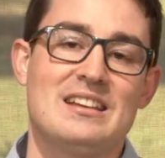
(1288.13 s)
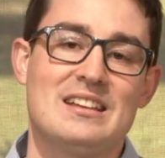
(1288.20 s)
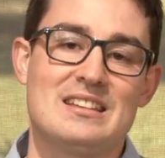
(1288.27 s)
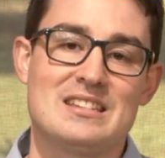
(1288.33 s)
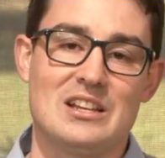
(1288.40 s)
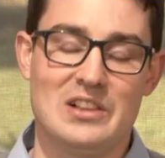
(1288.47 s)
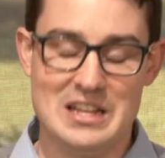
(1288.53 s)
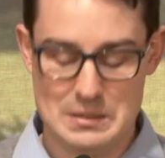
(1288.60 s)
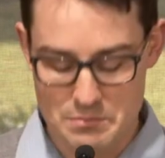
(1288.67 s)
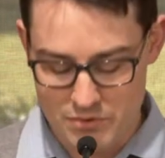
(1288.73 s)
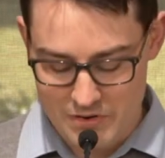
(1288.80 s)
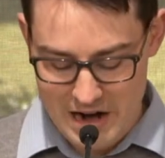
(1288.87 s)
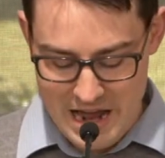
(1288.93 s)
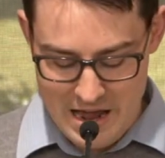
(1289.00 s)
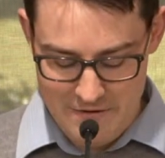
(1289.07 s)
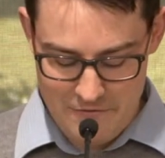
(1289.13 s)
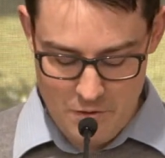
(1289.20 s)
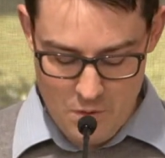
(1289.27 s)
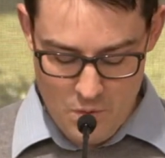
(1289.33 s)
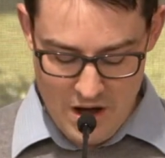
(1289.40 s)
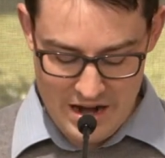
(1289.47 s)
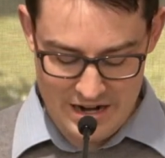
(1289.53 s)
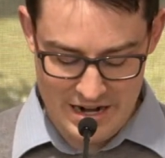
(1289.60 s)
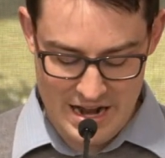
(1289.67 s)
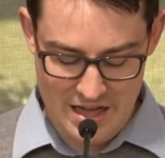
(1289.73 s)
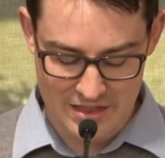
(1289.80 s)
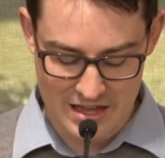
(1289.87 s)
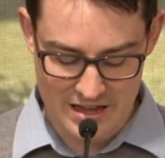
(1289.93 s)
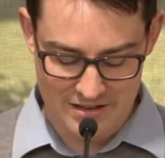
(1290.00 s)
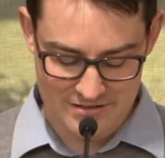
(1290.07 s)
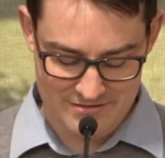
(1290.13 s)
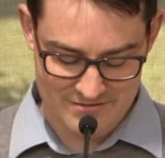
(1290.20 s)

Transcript: So let's pray for one another.